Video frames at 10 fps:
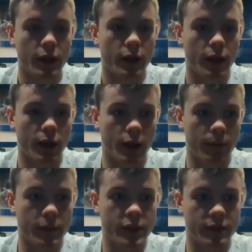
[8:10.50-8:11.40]

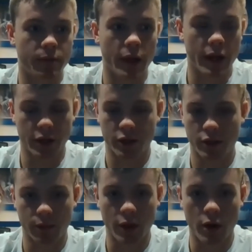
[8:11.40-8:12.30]
Um, he's just playing
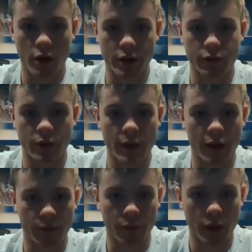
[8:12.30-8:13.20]
extremely hard. He's
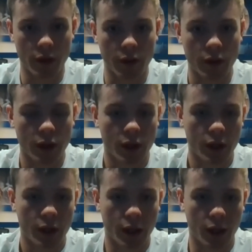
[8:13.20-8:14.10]
rebounding the ball.
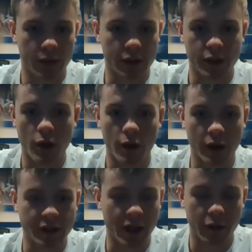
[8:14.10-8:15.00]
Um, he's long.
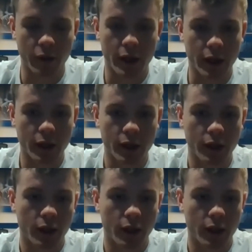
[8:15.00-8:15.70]
He's athletic.